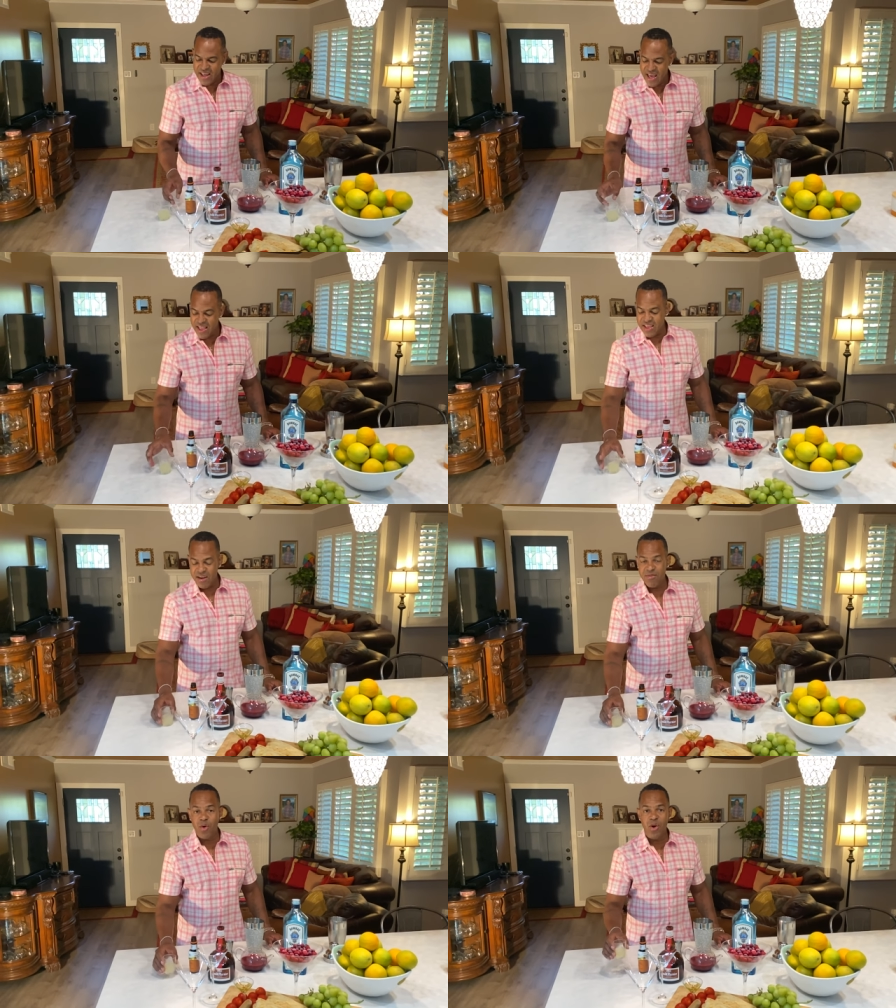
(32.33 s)
And then
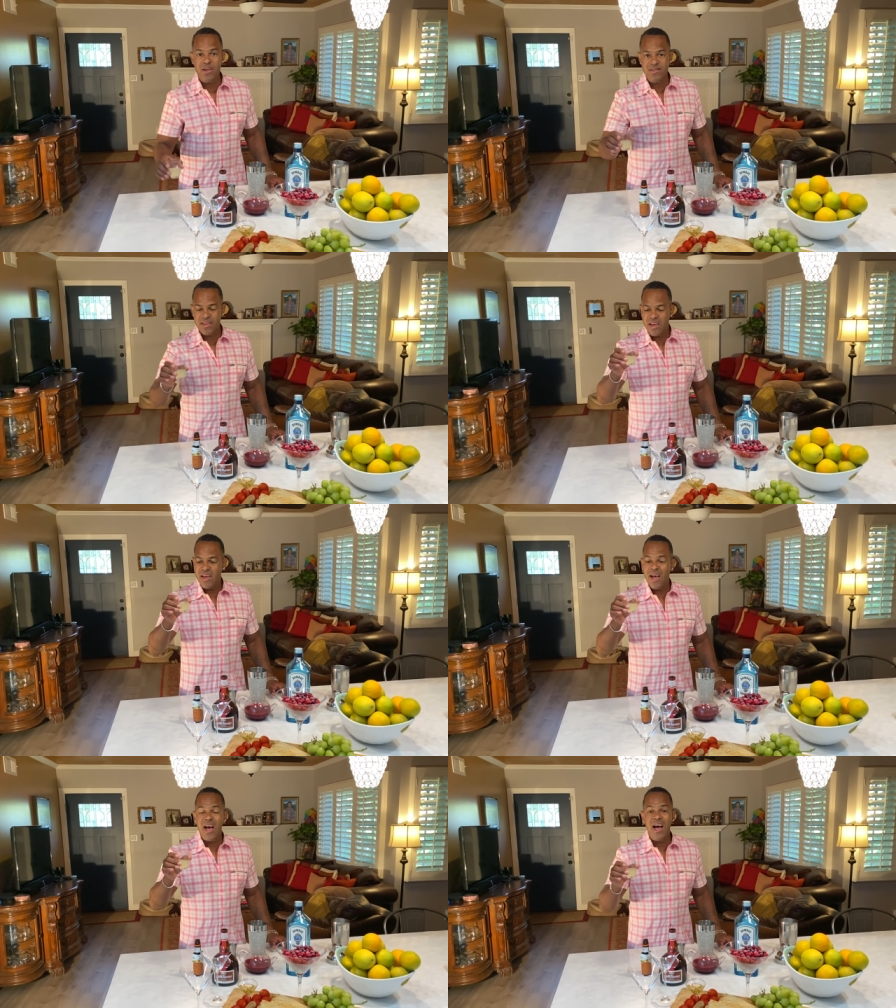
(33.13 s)
of course,
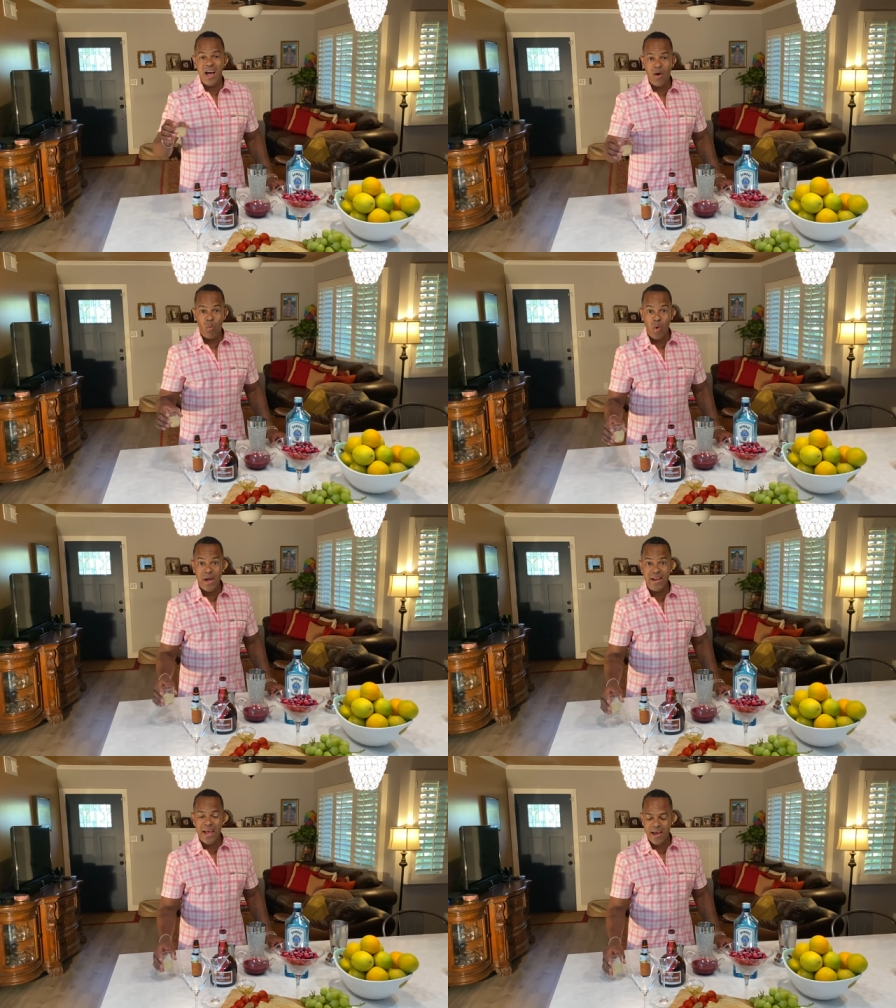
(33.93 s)

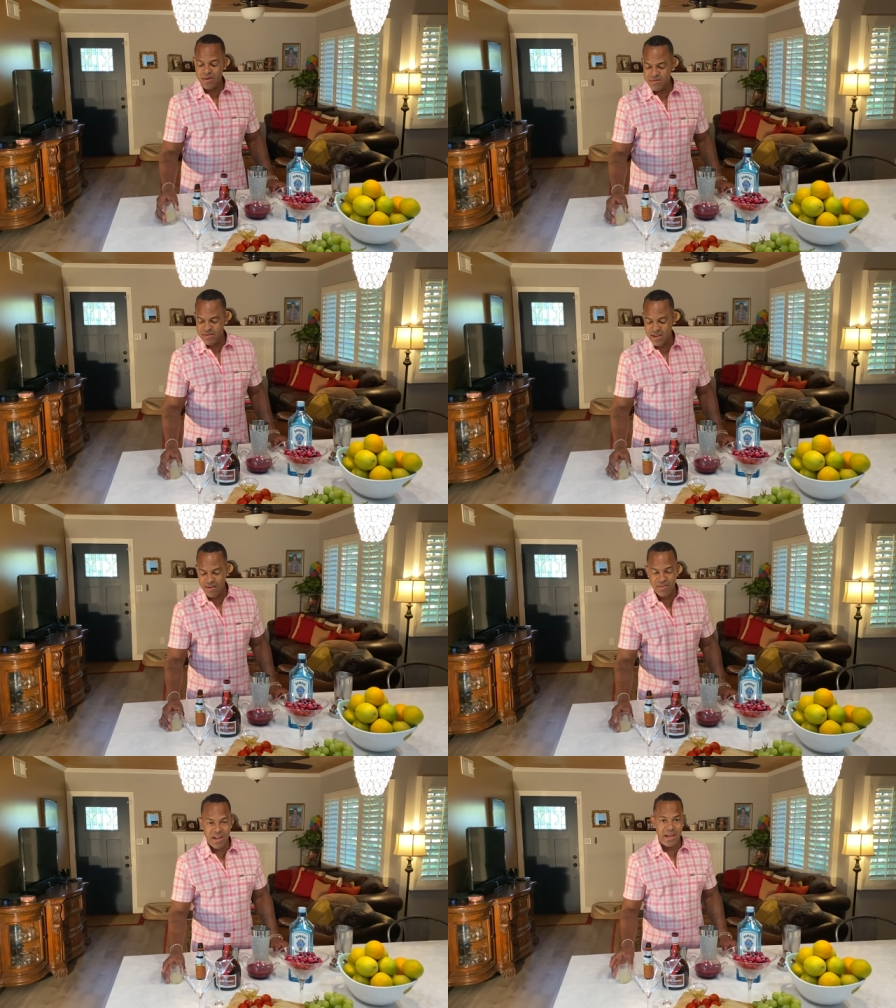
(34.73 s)
one ounce
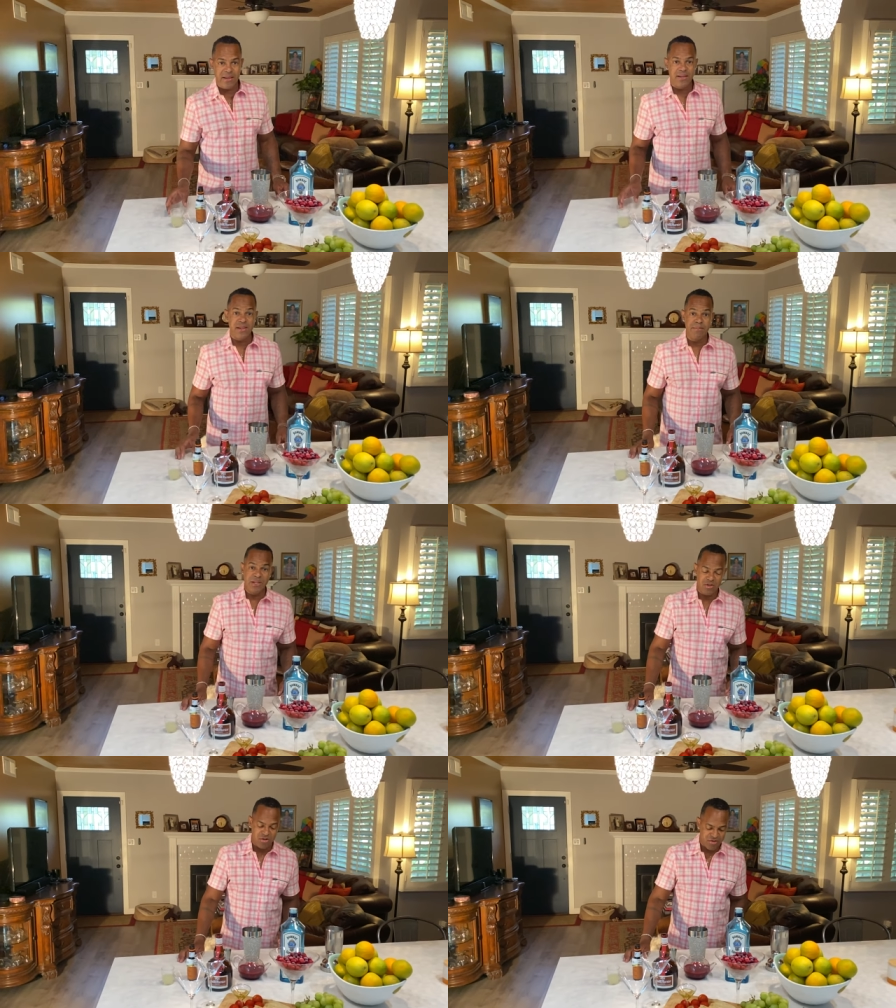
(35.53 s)
of lime,
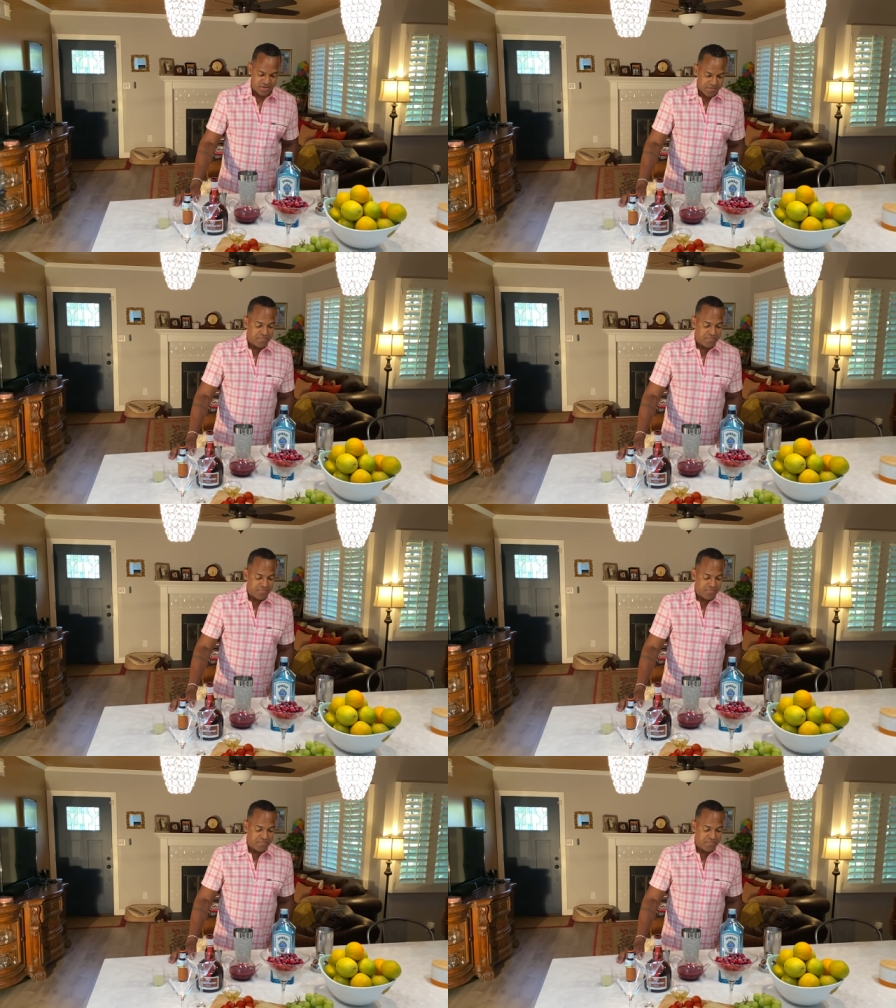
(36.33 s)
lemon juice.